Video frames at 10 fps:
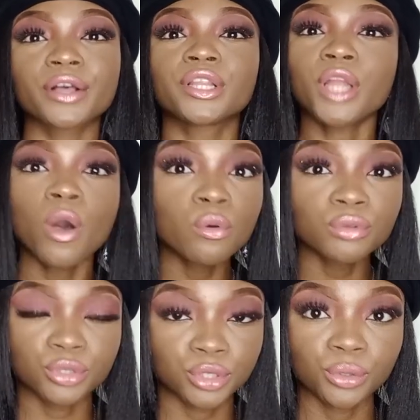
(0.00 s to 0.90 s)

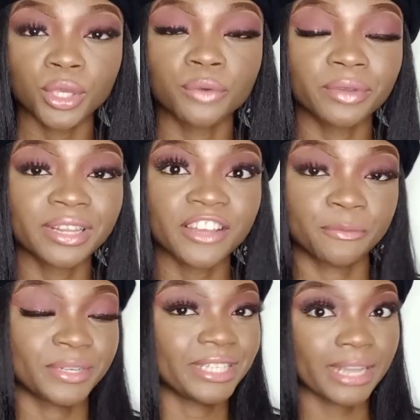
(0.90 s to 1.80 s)
close to your real
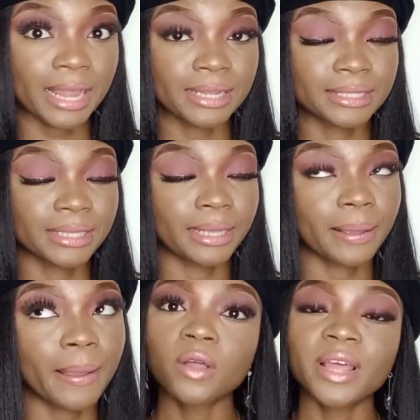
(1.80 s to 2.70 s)
life personality.
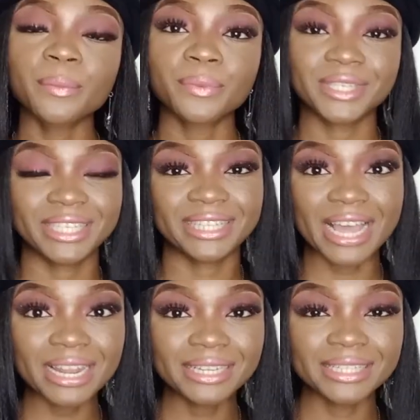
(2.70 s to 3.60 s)
Online
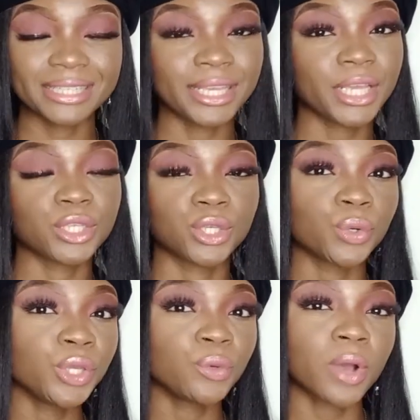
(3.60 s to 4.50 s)
personality is
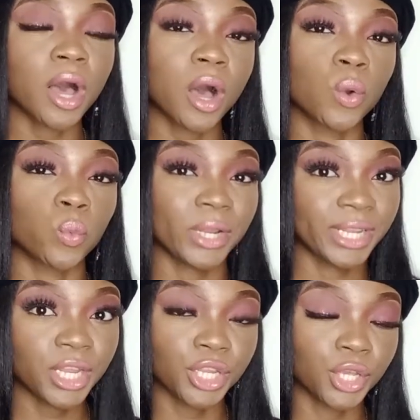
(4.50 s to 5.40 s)
who you are
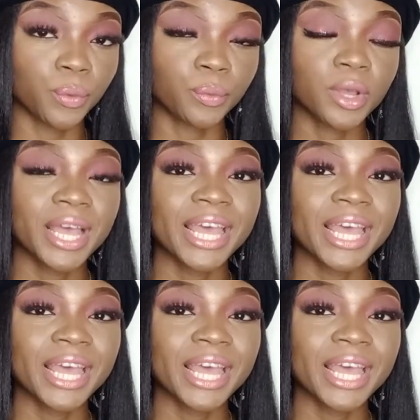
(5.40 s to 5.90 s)
within you.